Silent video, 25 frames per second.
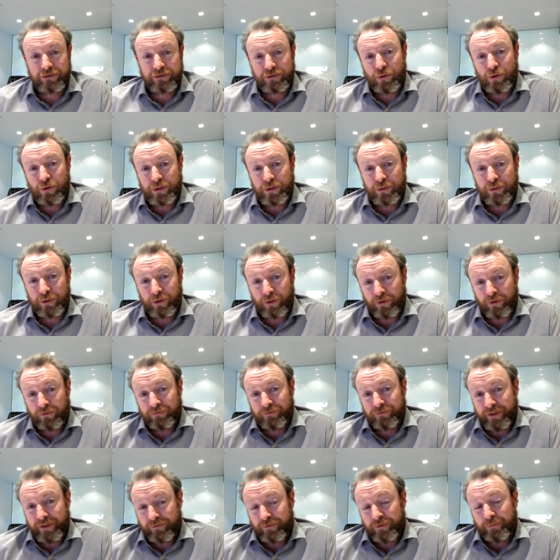talk to a lot
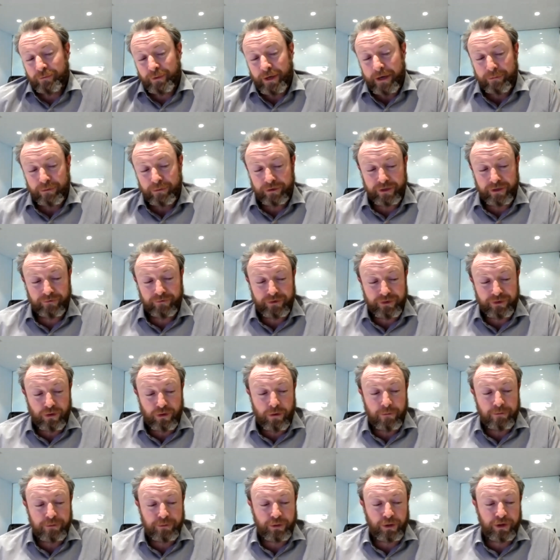of different people at different
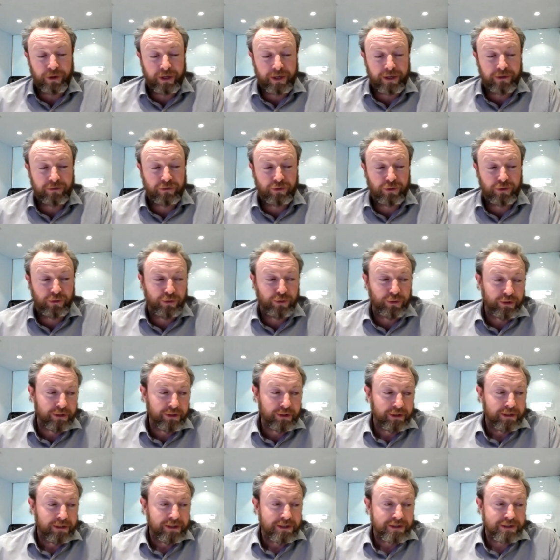times when I need to,
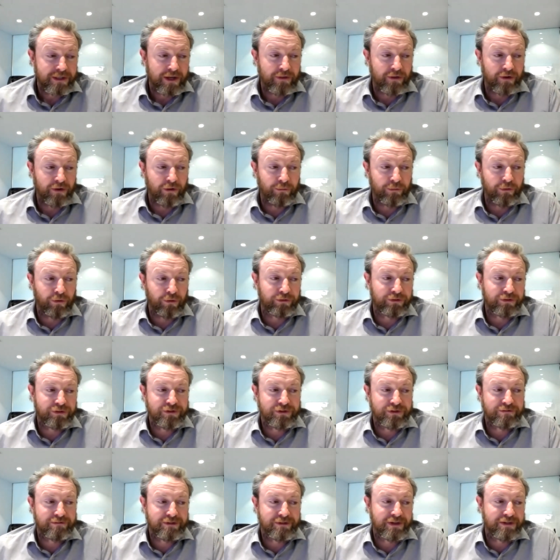so that I'm
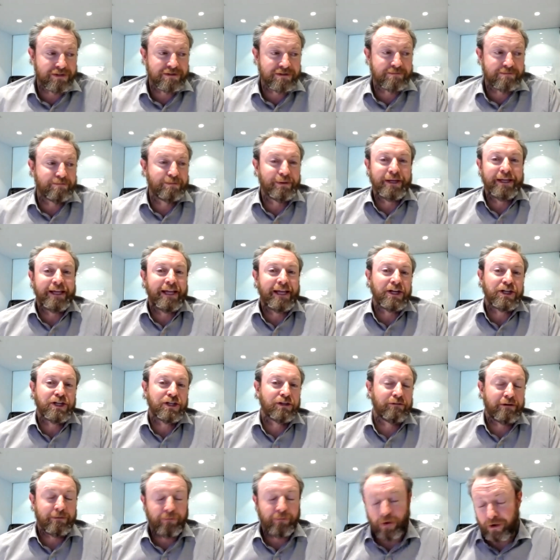not just being
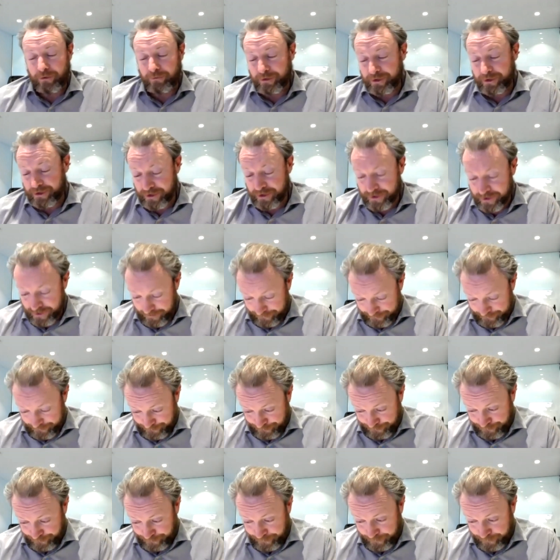insular in my own business.
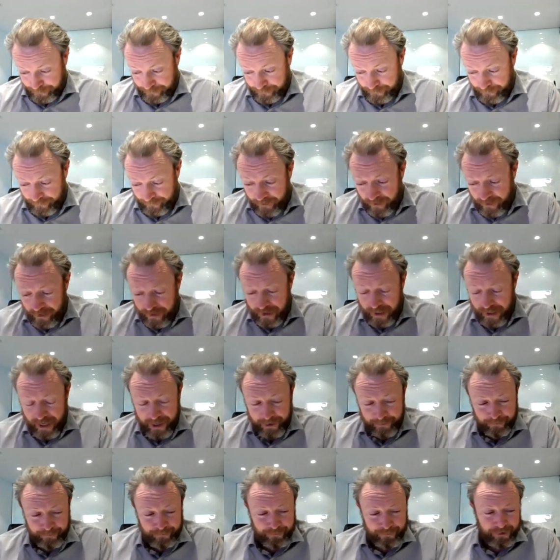
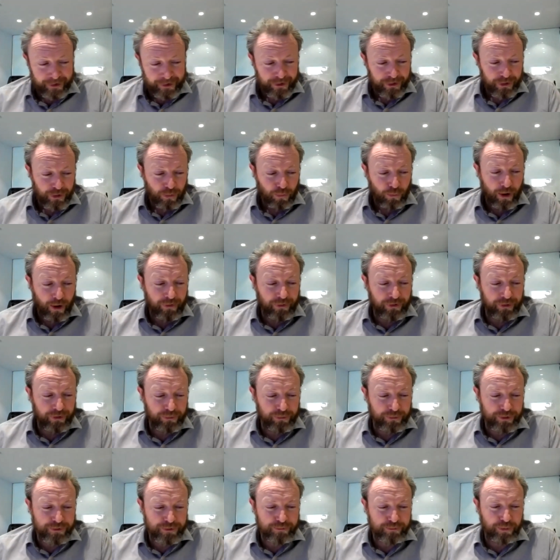One
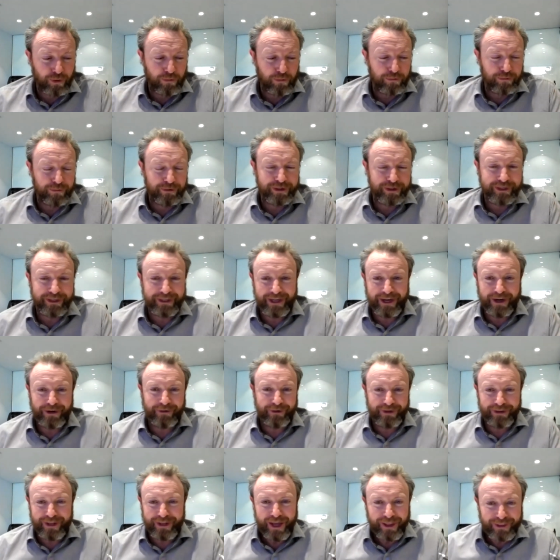that was probably
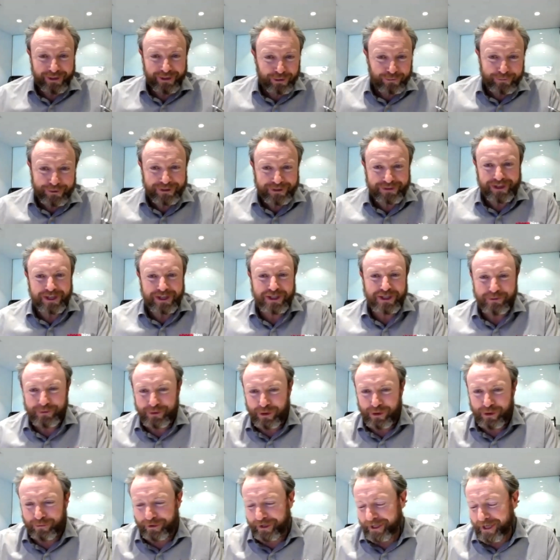a little bit touchy,
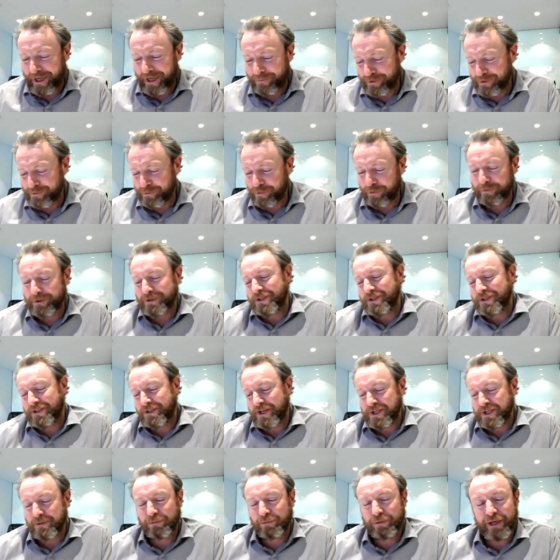but I'll bring it up, is probably
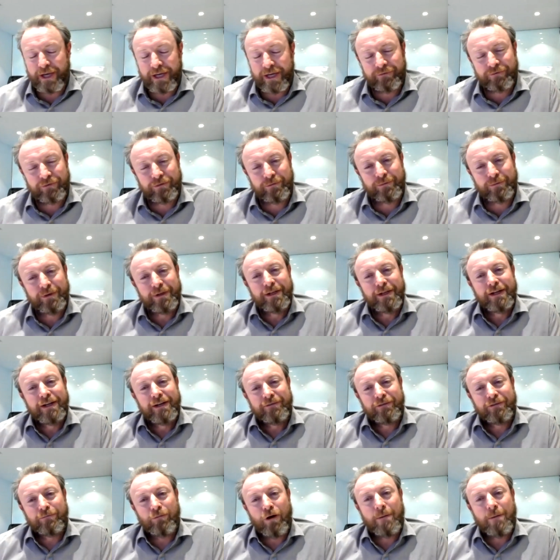succession planning. From
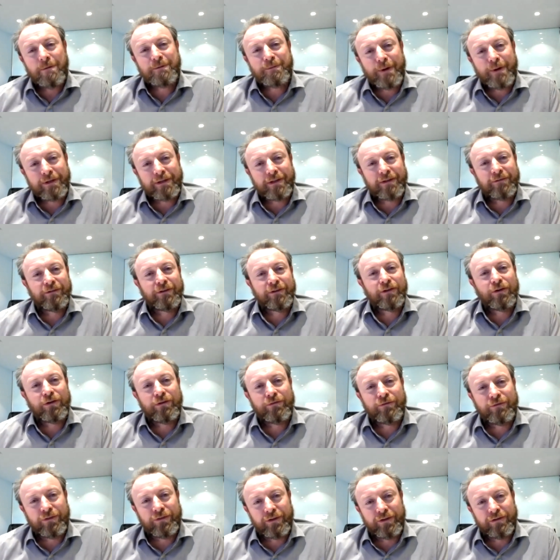my perspective, a lot
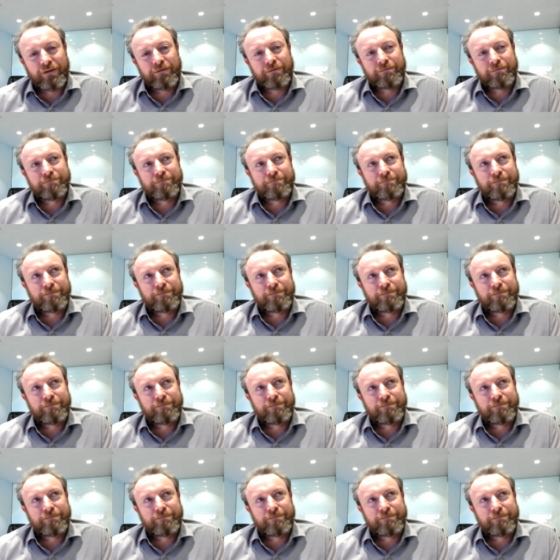of the